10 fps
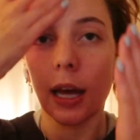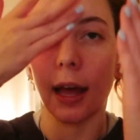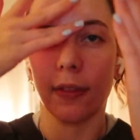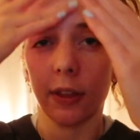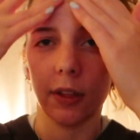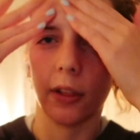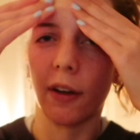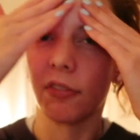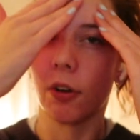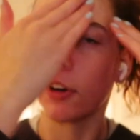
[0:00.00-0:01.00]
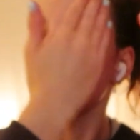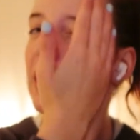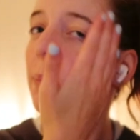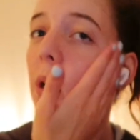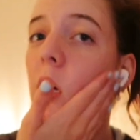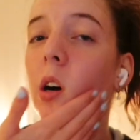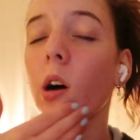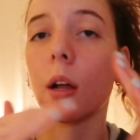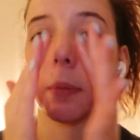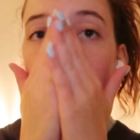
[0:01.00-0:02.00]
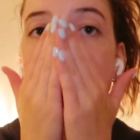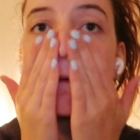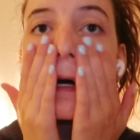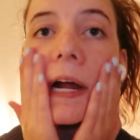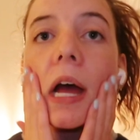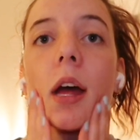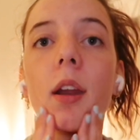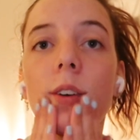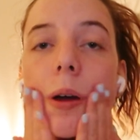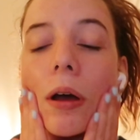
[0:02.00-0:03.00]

and then the leftovers I put on my forehead